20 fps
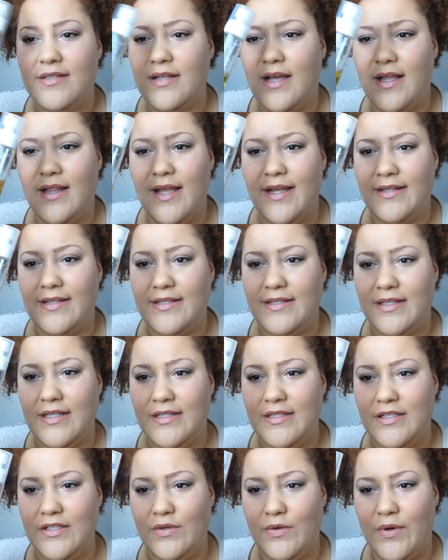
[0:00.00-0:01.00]
like this
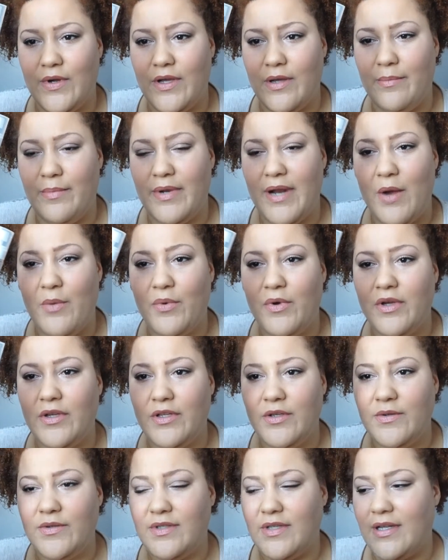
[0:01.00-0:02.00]
cleansing oil, but I will
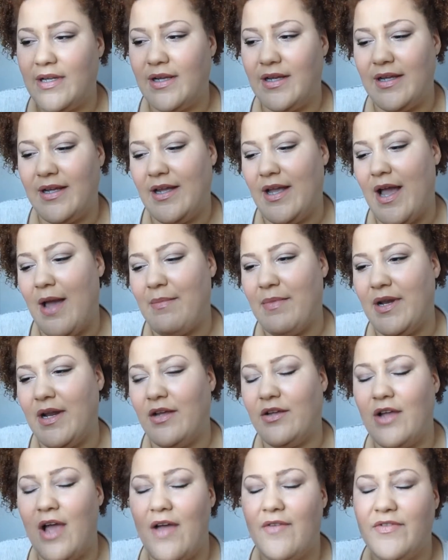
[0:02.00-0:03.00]
use,
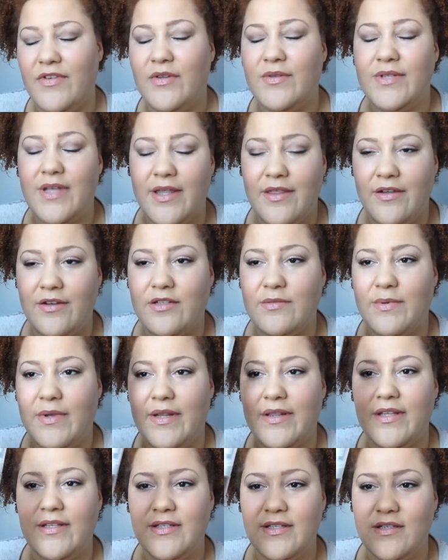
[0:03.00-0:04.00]
I've used others,
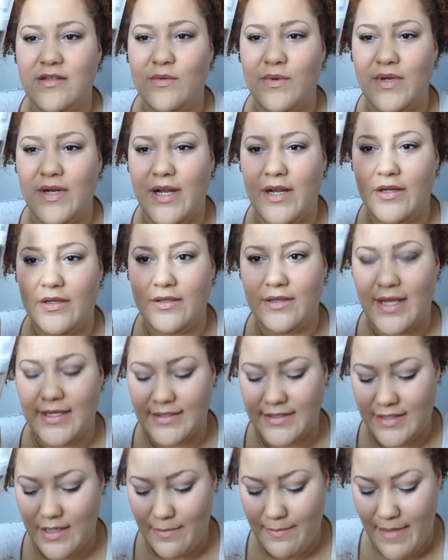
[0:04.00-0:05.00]
but this is the one I like
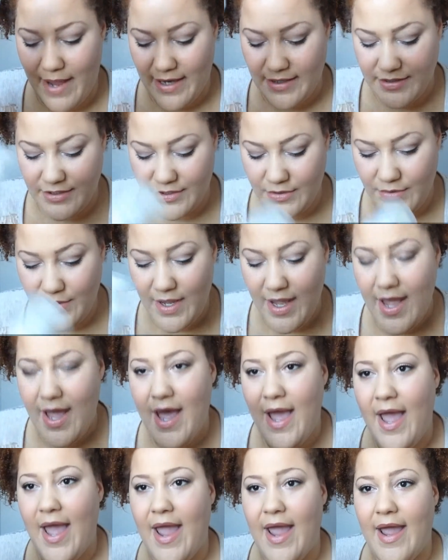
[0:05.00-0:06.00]
to come back to.
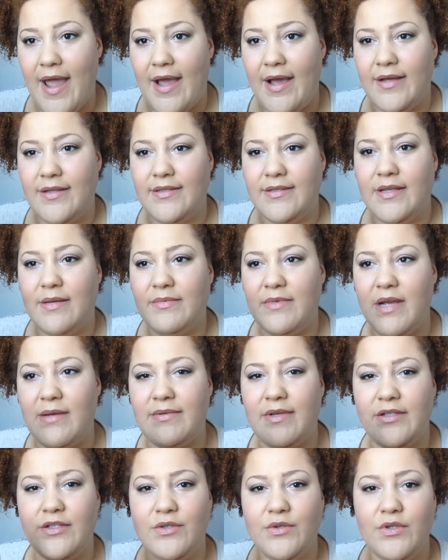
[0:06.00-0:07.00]
And
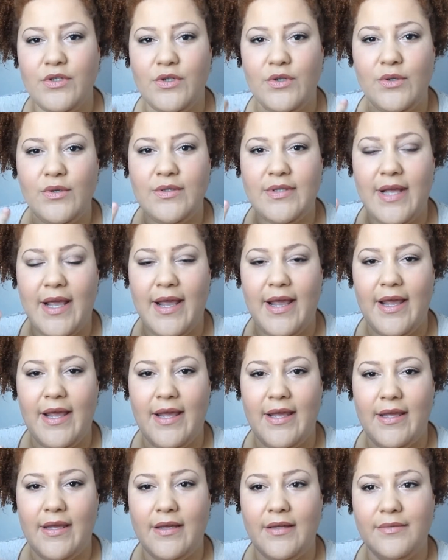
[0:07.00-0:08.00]
sometimes I do use
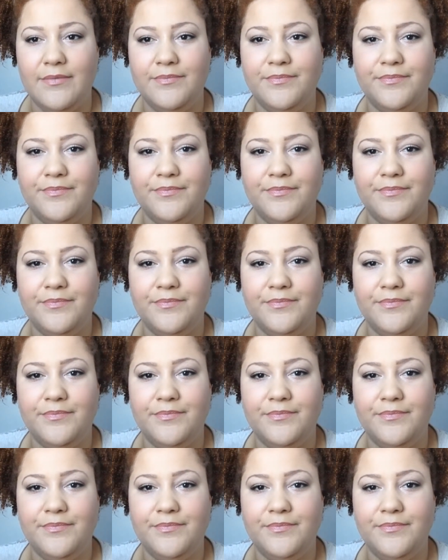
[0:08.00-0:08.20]
a